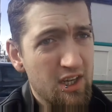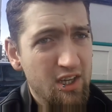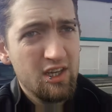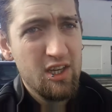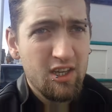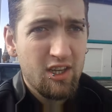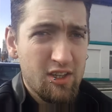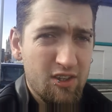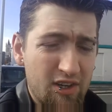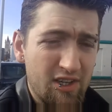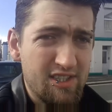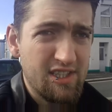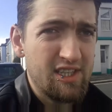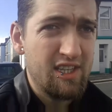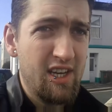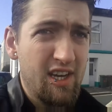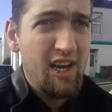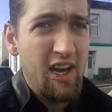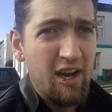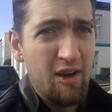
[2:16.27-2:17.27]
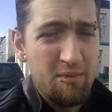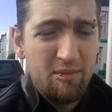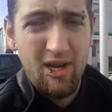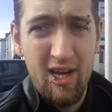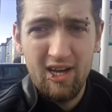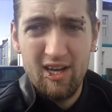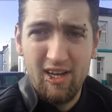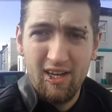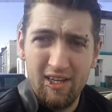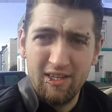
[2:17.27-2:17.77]
Crazy. Um,
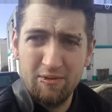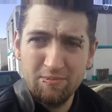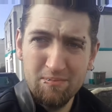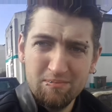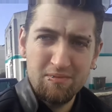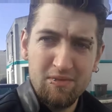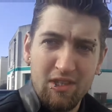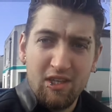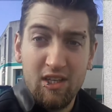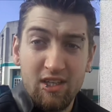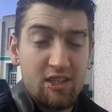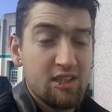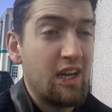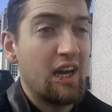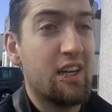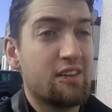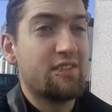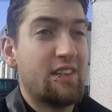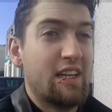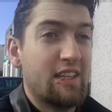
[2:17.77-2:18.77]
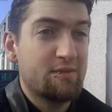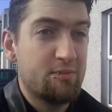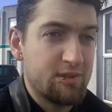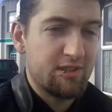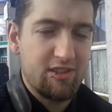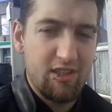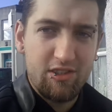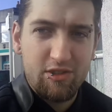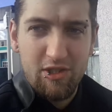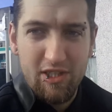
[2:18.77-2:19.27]
yeah, I'm getting to my
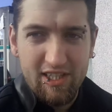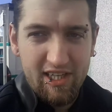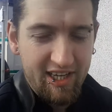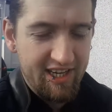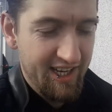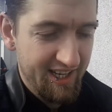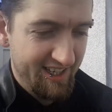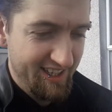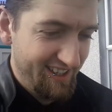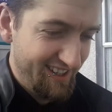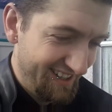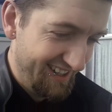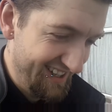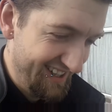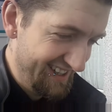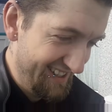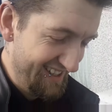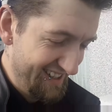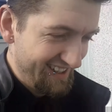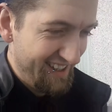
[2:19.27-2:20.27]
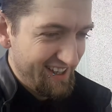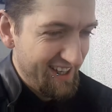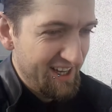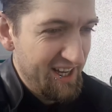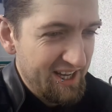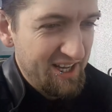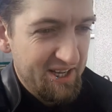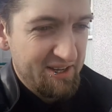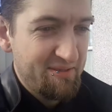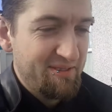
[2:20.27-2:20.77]
graduation.
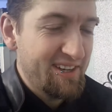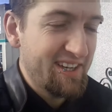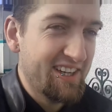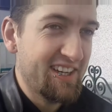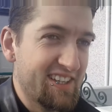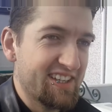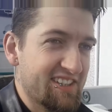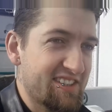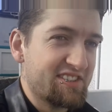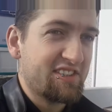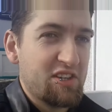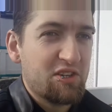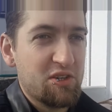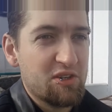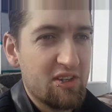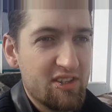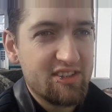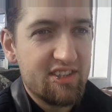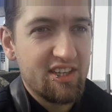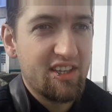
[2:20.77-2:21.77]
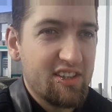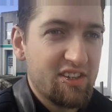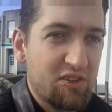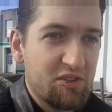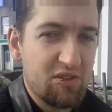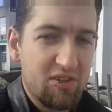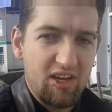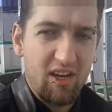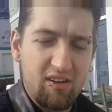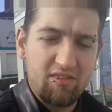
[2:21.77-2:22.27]
But yeah, so yeah, no,
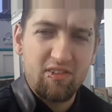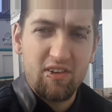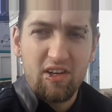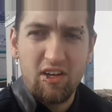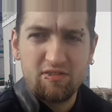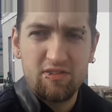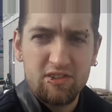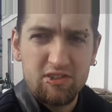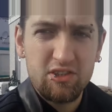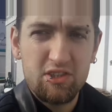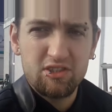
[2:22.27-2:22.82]
I feel, I feel good. Do